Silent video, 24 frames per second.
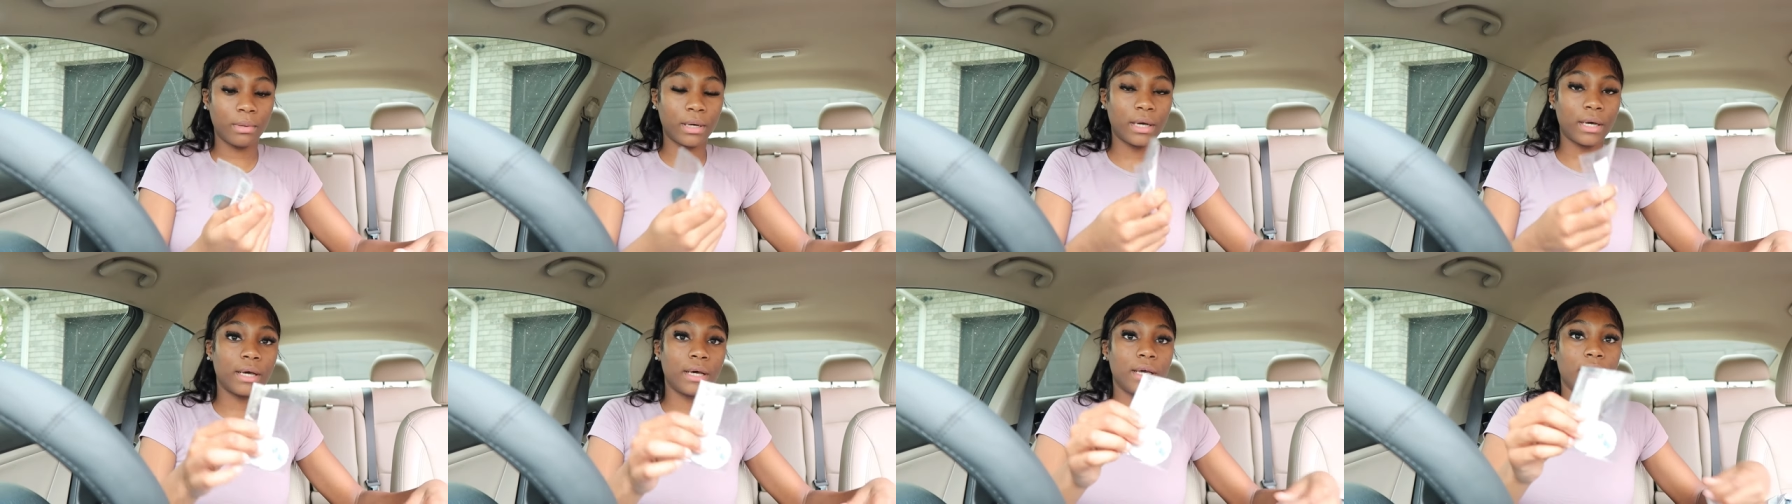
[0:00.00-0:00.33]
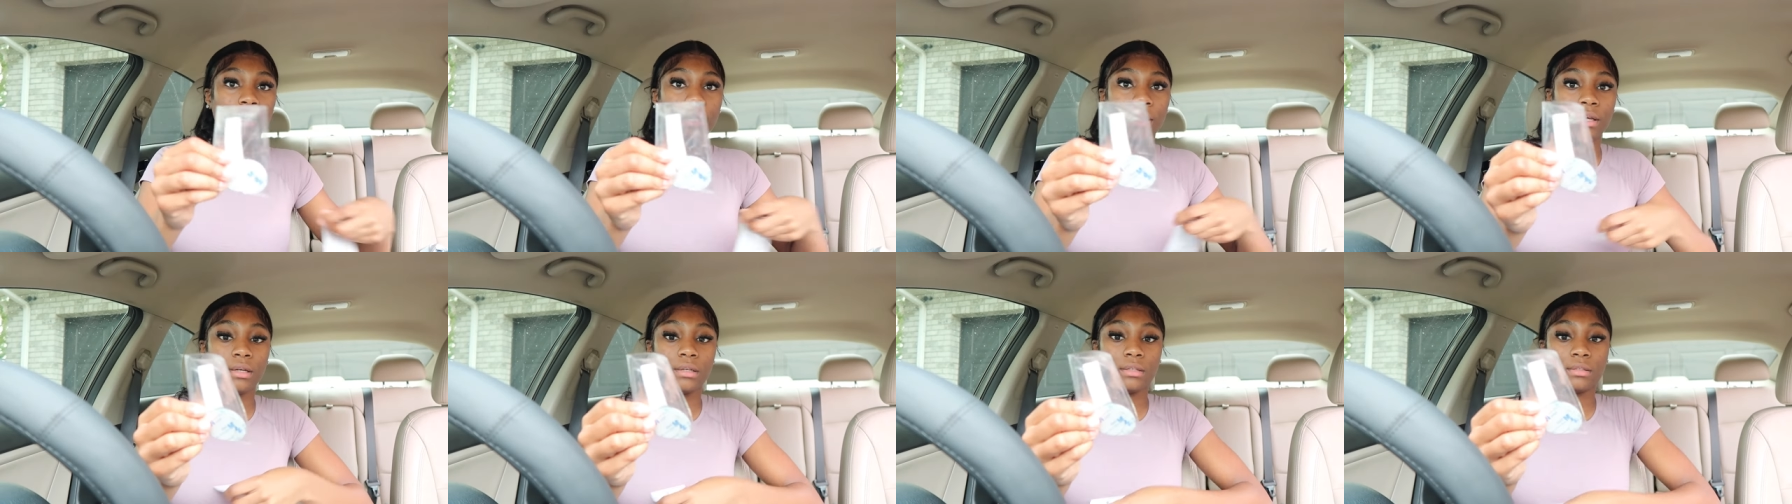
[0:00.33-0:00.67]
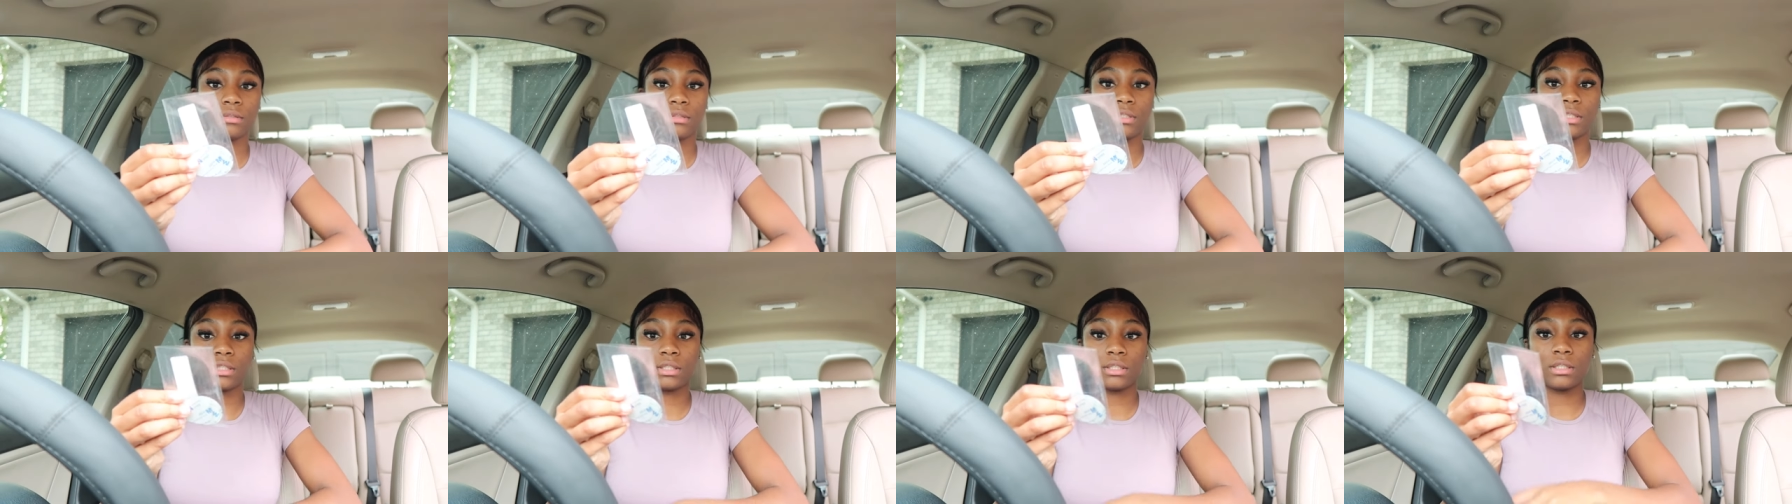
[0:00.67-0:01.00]
buying
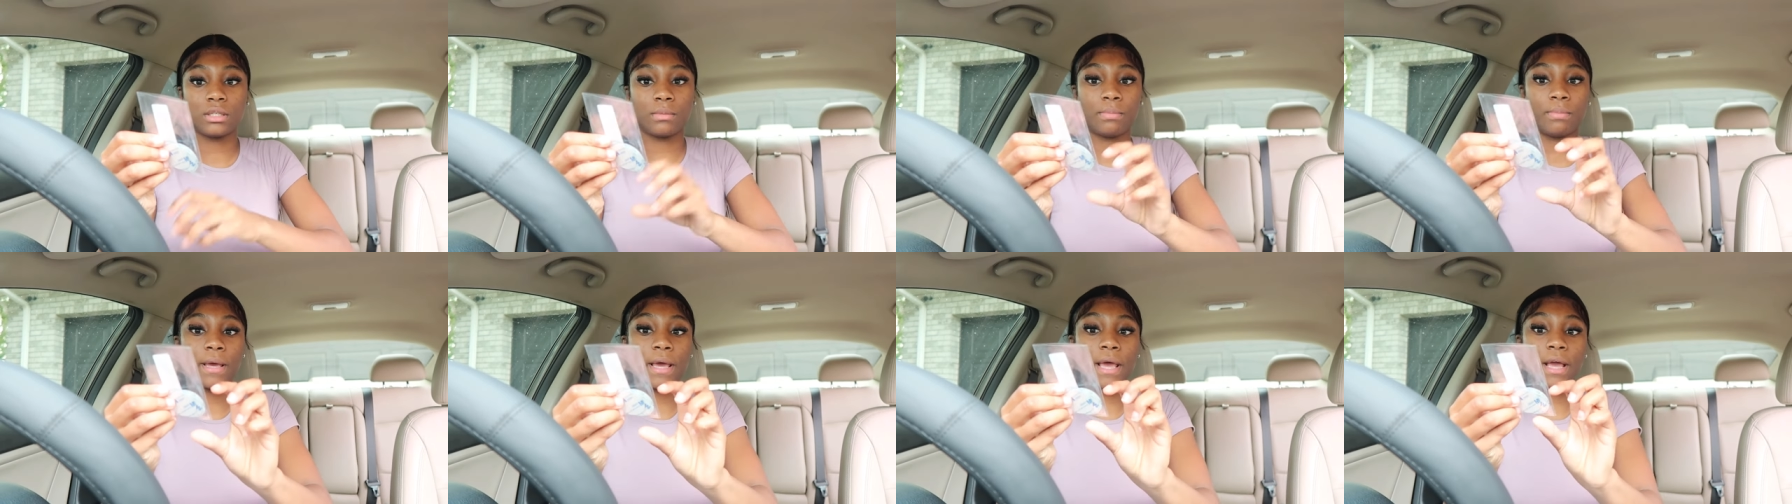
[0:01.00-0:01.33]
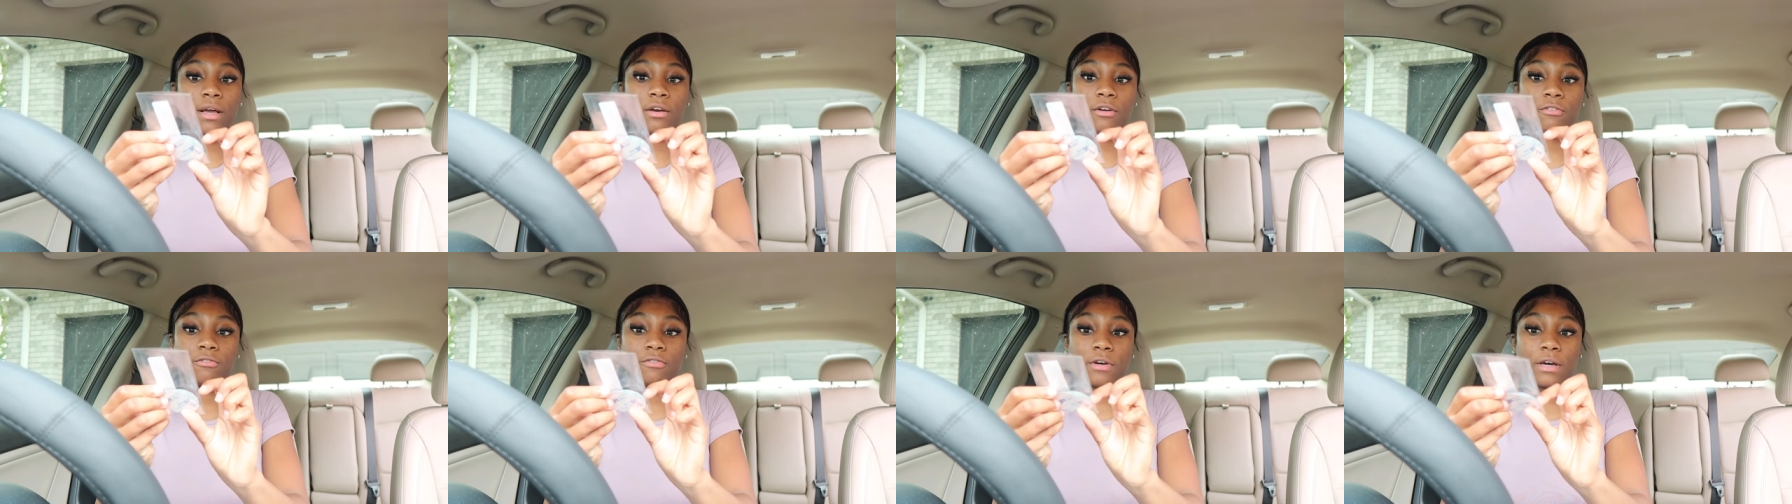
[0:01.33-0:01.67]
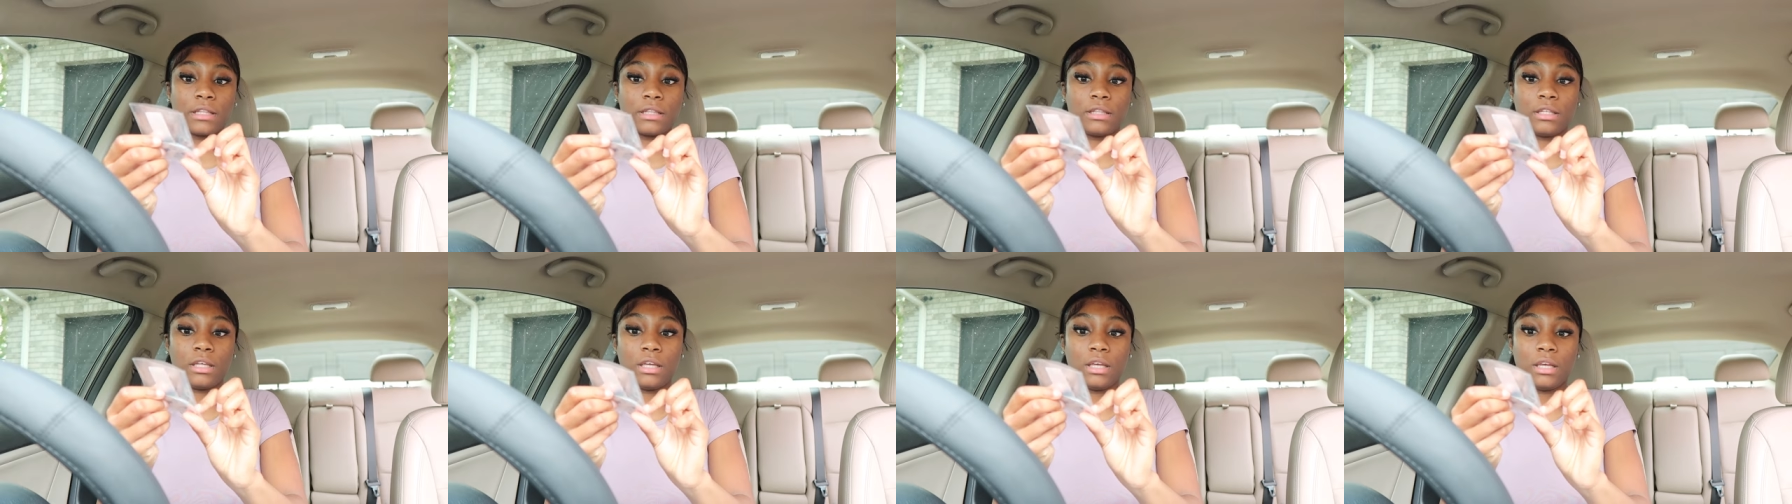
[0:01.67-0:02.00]
this little pack of
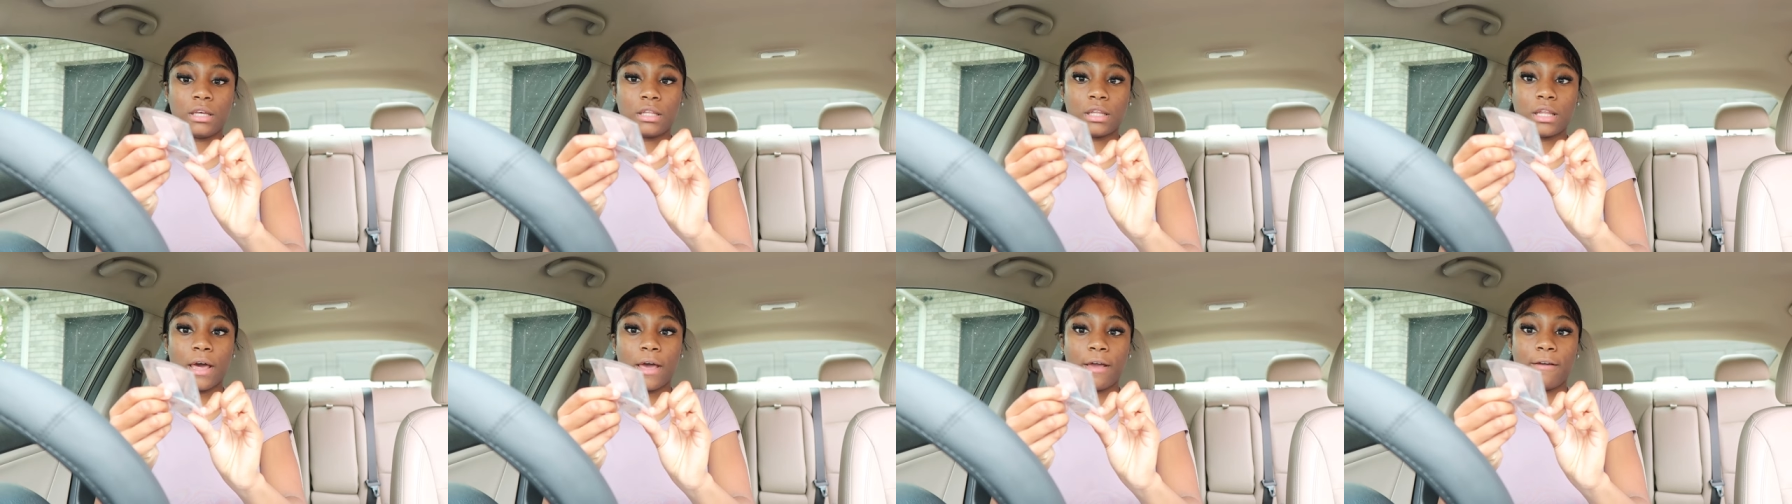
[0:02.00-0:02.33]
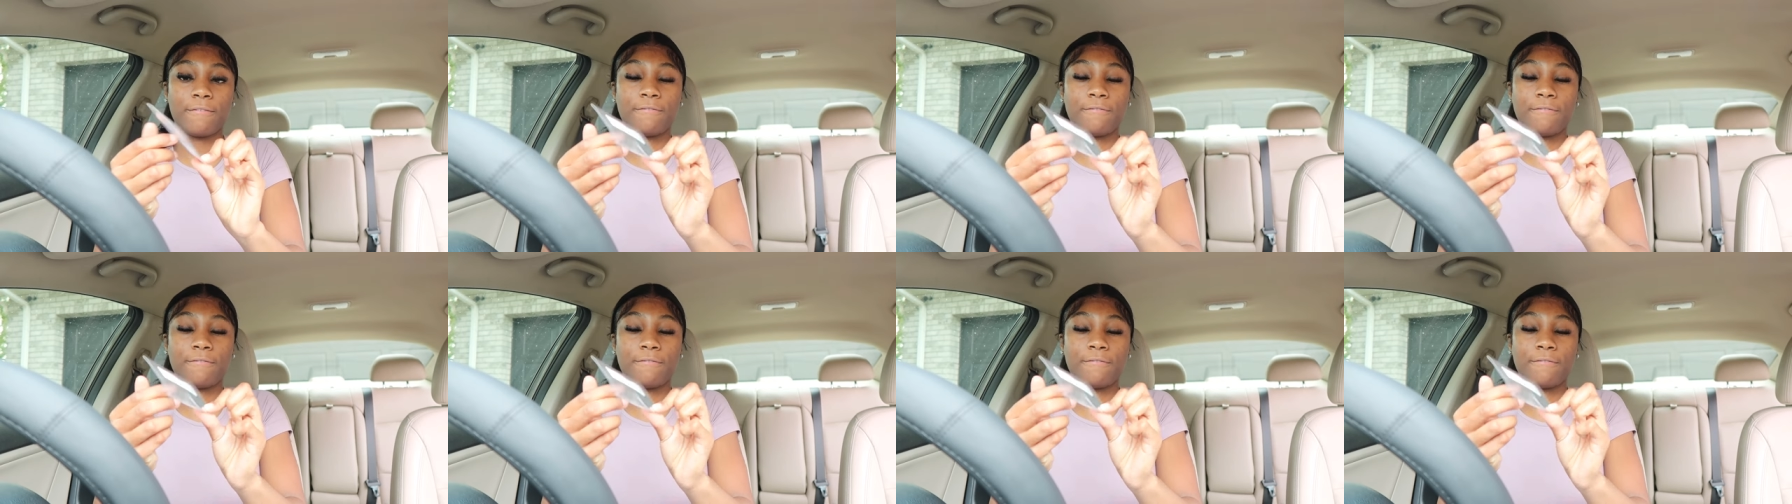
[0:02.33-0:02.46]
i think like